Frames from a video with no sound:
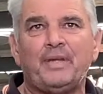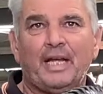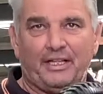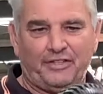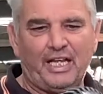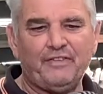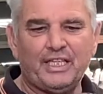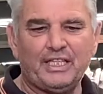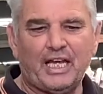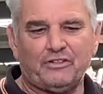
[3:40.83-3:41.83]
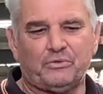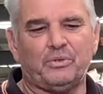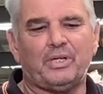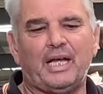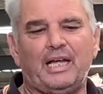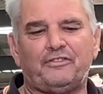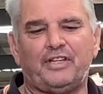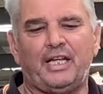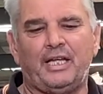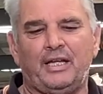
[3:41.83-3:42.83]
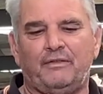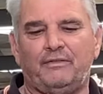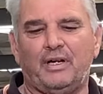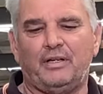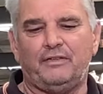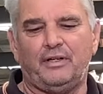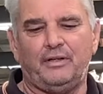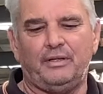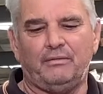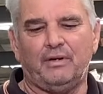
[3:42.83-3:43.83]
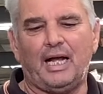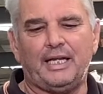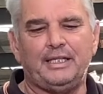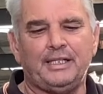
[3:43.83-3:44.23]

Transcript: It's a heavy industrial caster, very, very rugged,